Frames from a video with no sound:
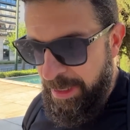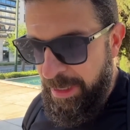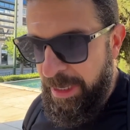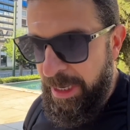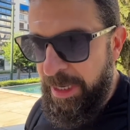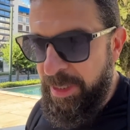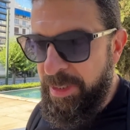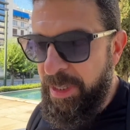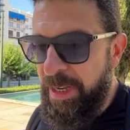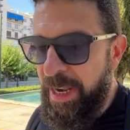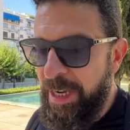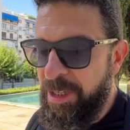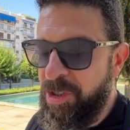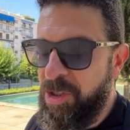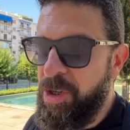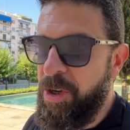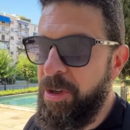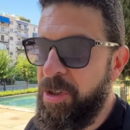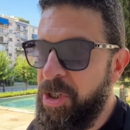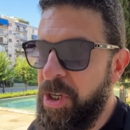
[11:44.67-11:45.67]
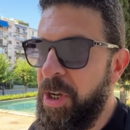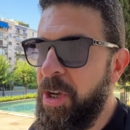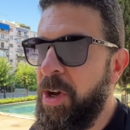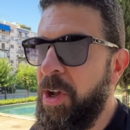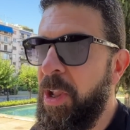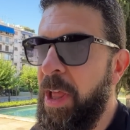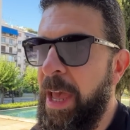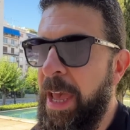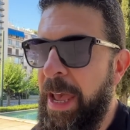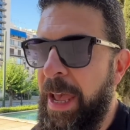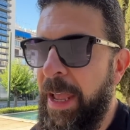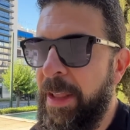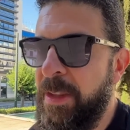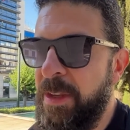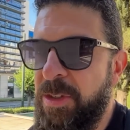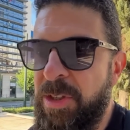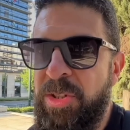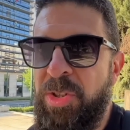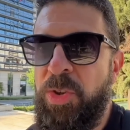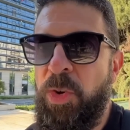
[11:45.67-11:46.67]
he's the next Churchill and
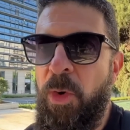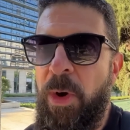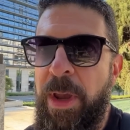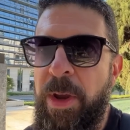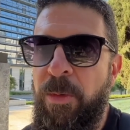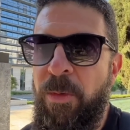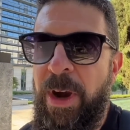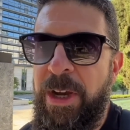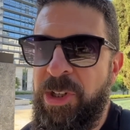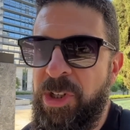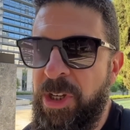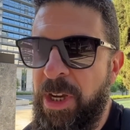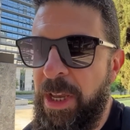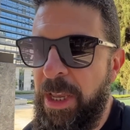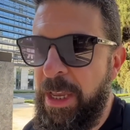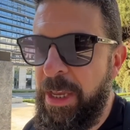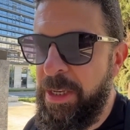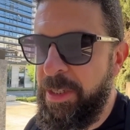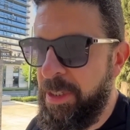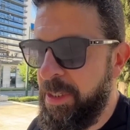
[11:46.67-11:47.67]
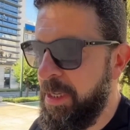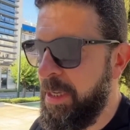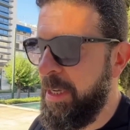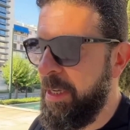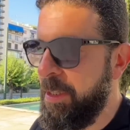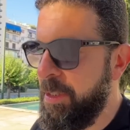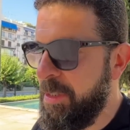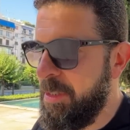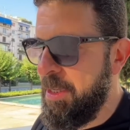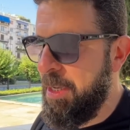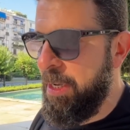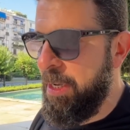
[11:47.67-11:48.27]
destroying Russia is his